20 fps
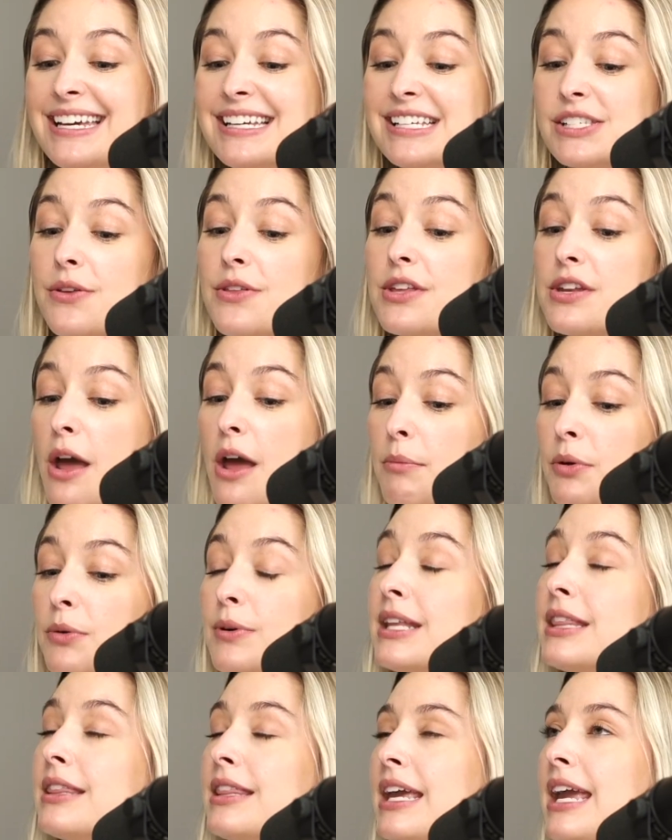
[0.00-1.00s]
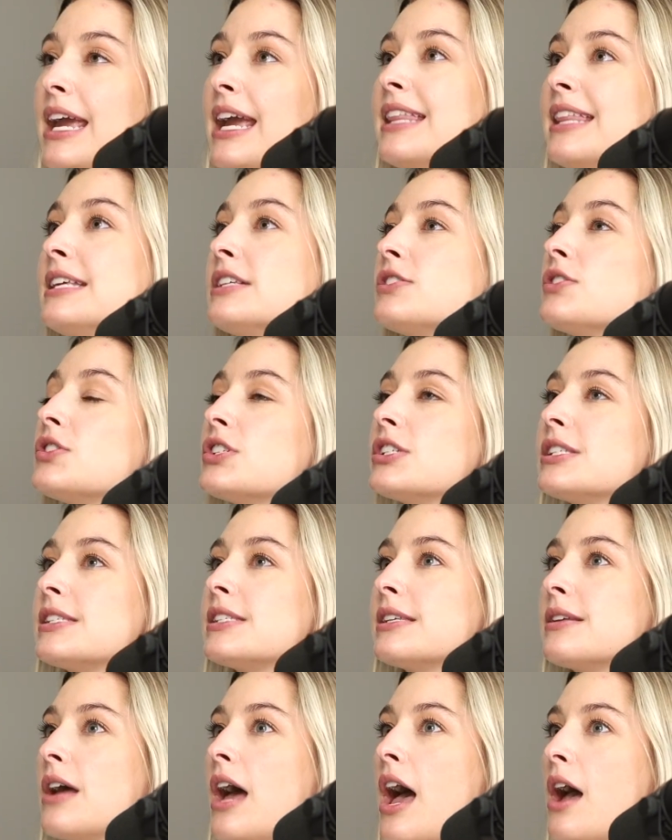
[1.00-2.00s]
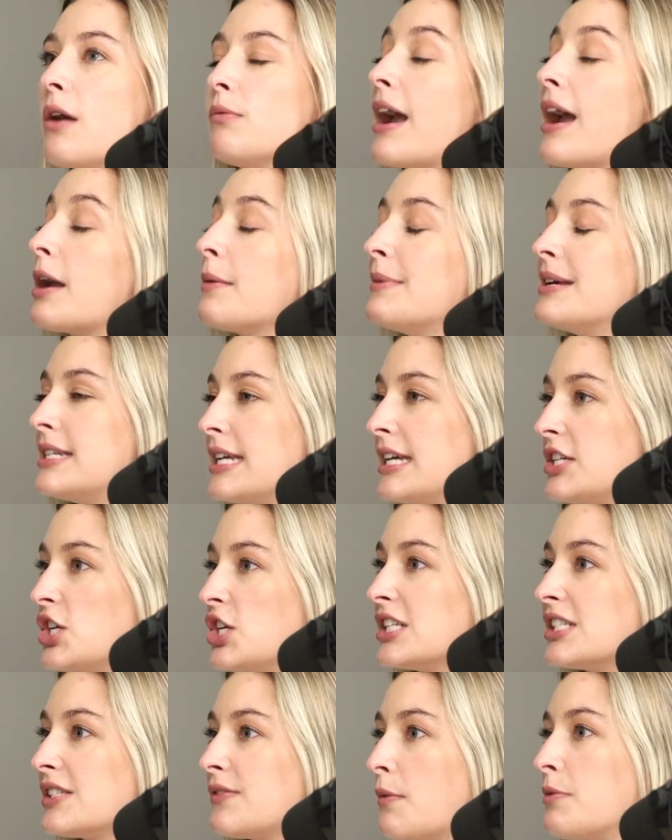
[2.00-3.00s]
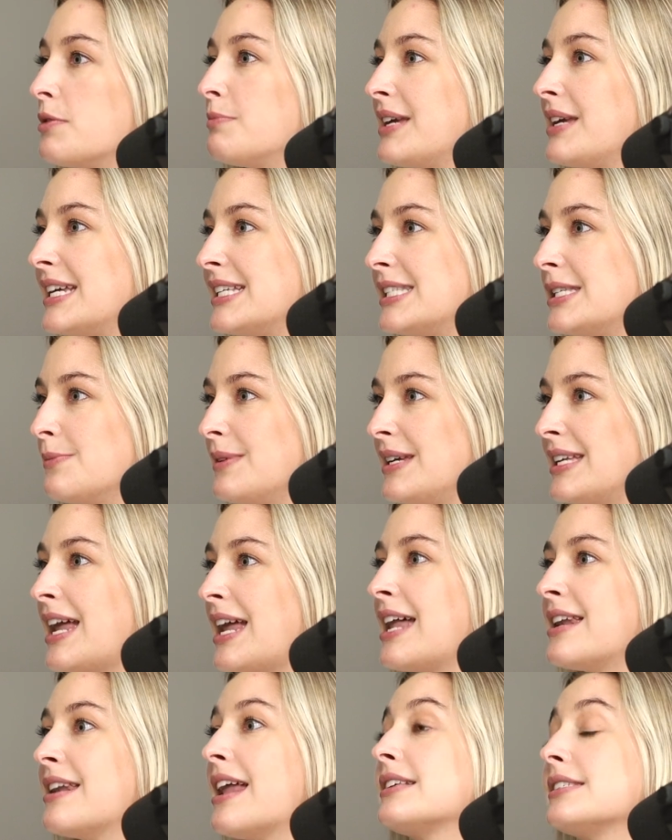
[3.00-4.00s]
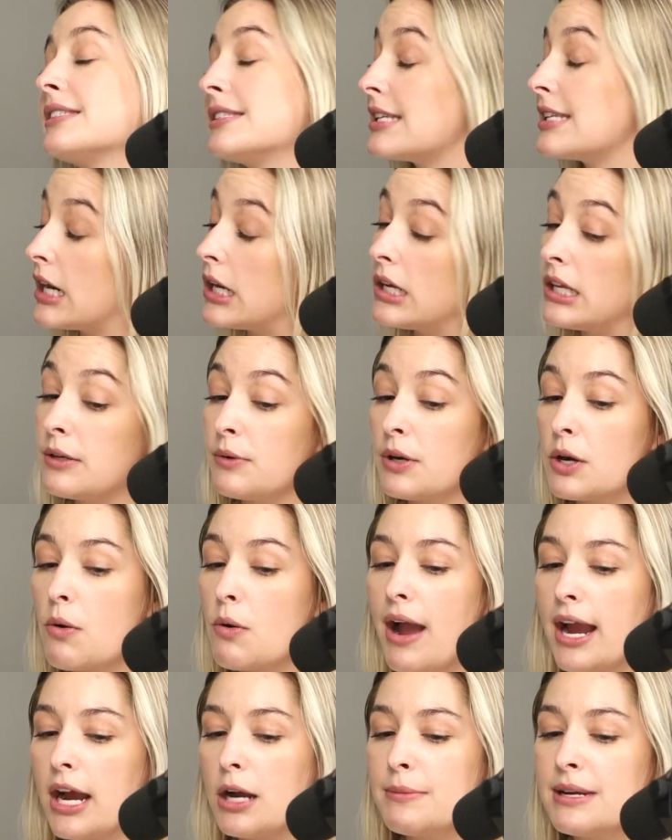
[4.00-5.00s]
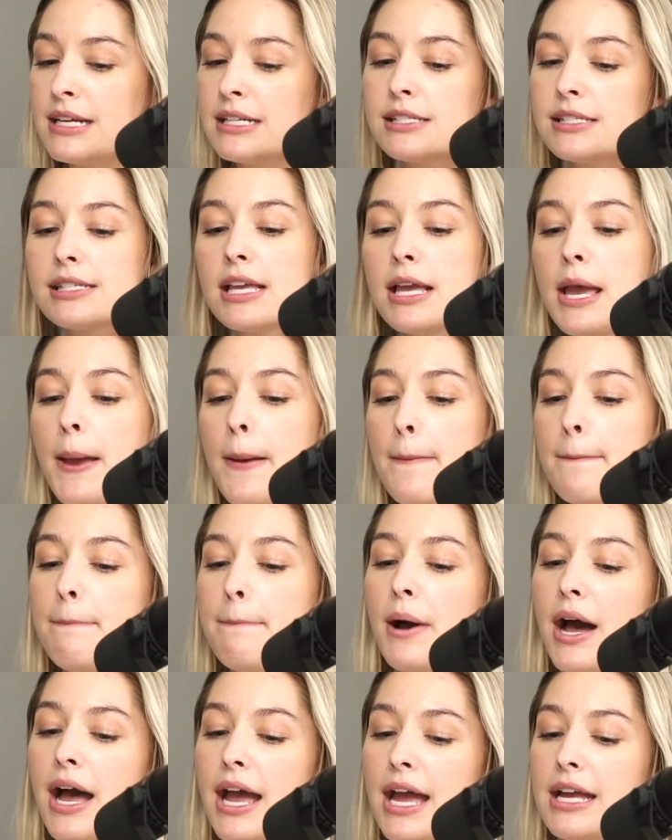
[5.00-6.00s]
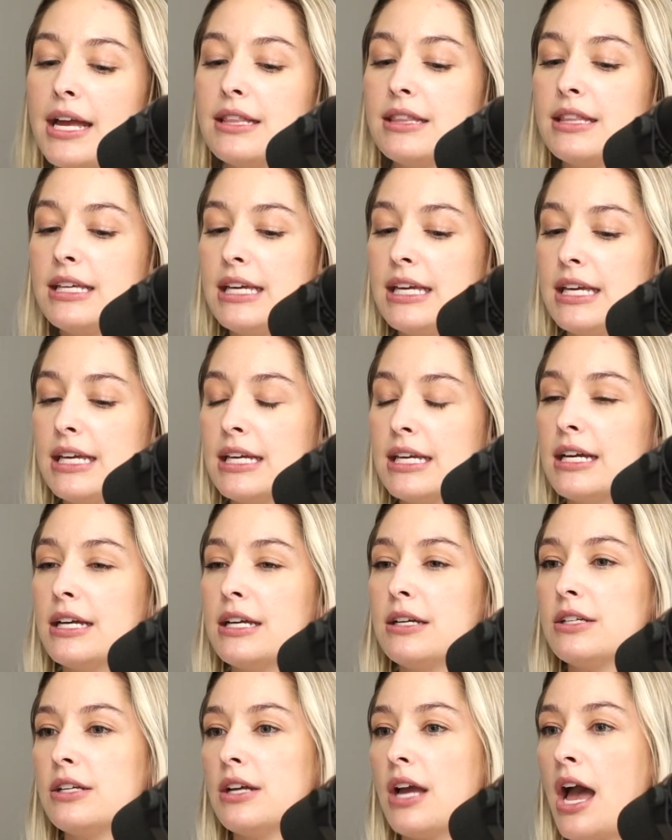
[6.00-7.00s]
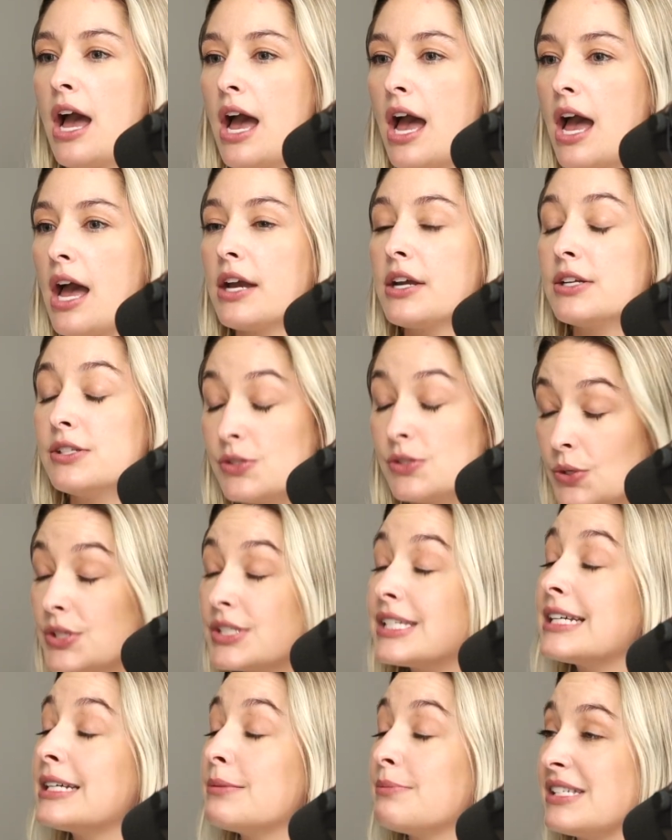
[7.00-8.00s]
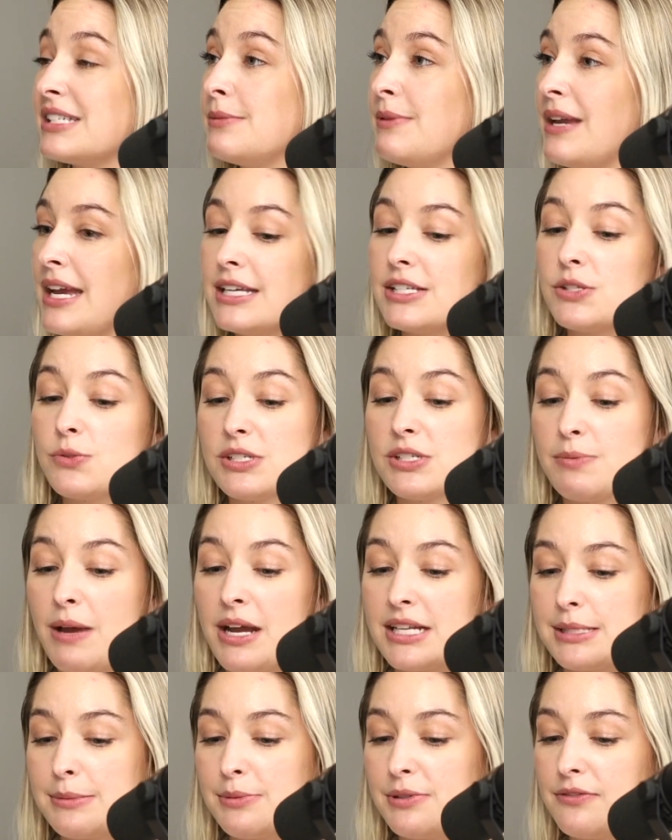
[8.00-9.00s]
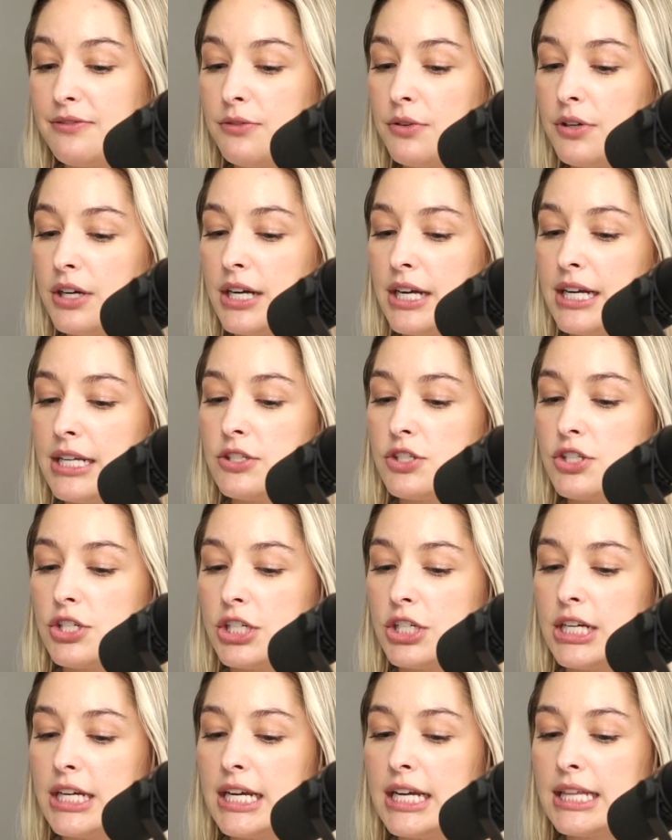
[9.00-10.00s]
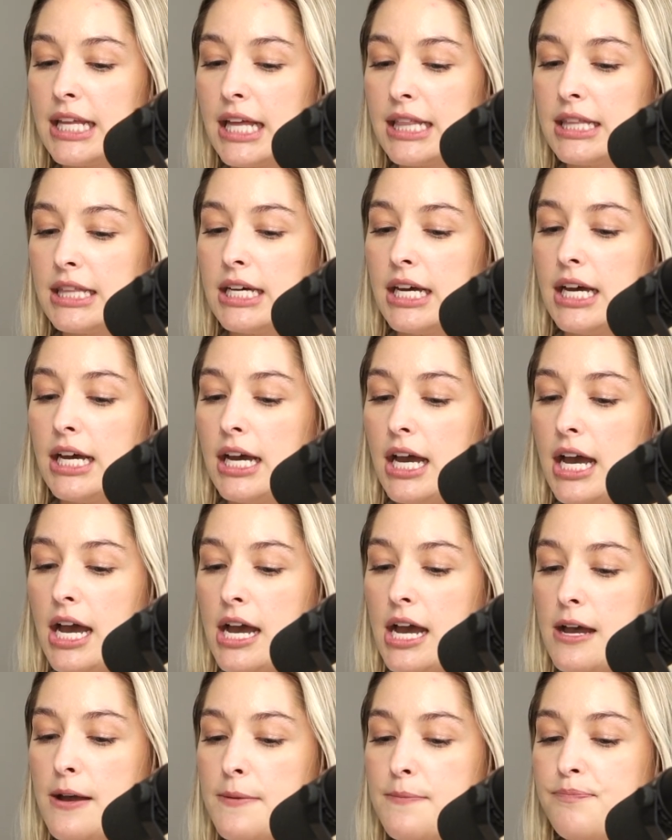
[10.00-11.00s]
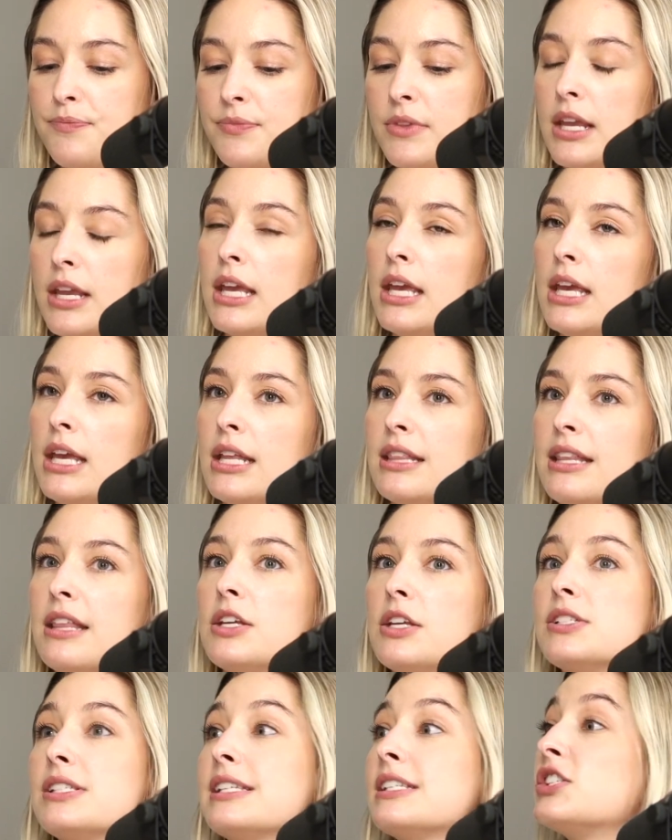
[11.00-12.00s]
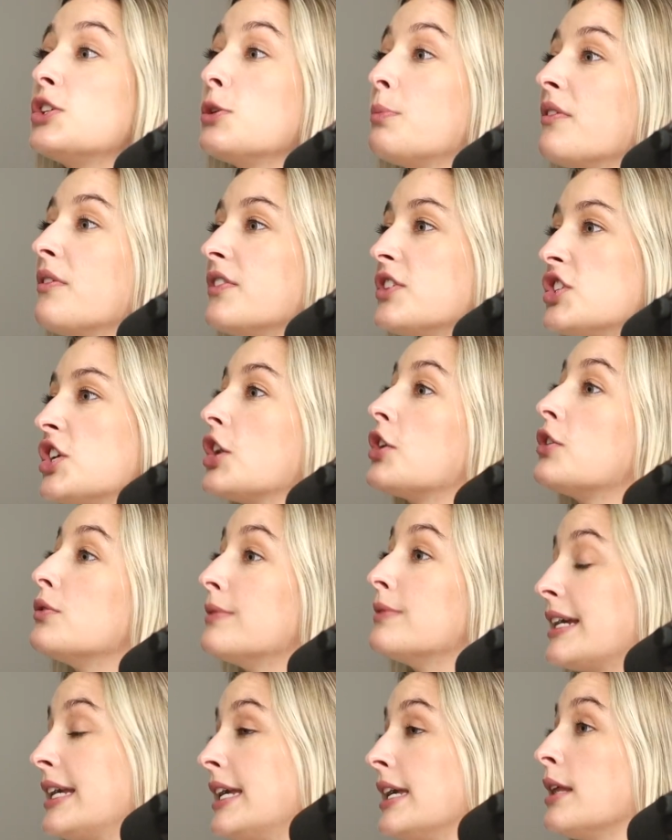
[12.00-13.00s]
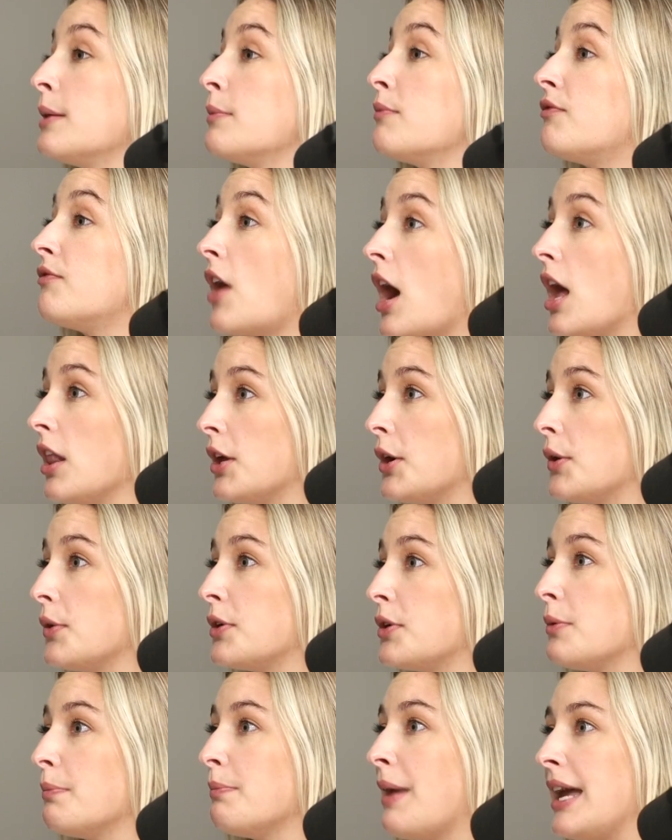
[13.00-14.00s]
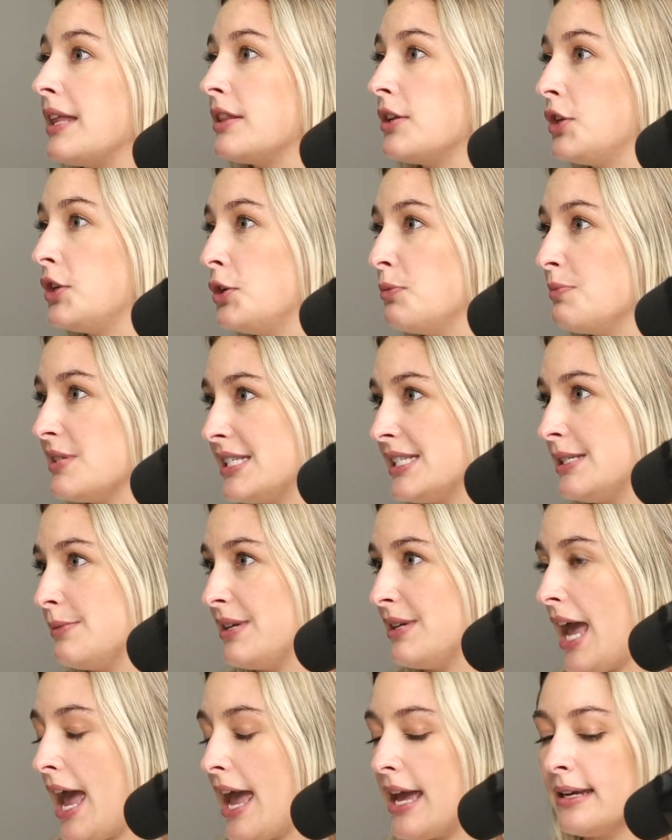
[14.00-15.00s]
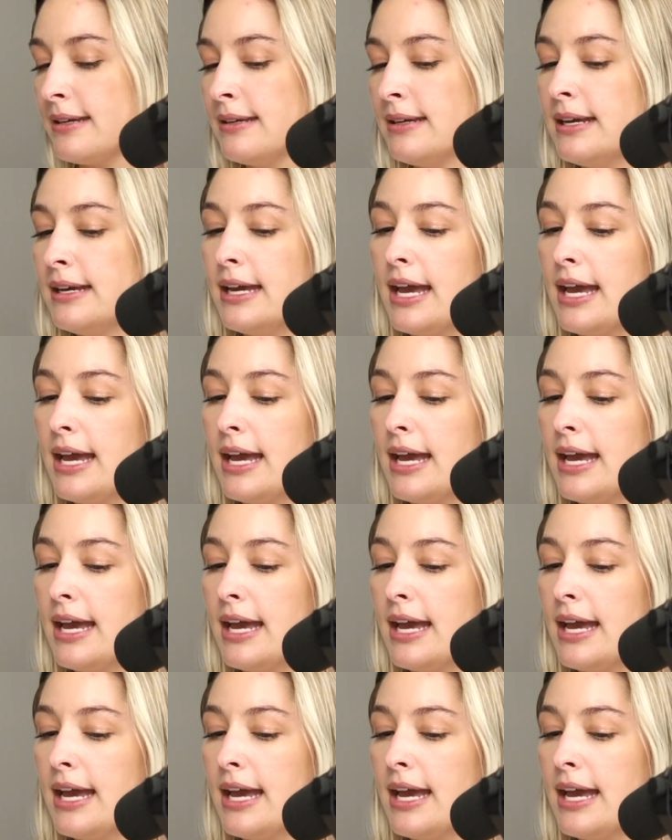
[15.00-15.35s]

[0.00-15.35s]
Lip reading: So the number one thing, and these are just recommendations from the BACB, not necessarily requirements, but the consulting BCBA is responsible for ensuring that that there's a supervision curriculum followed by the new BCBA.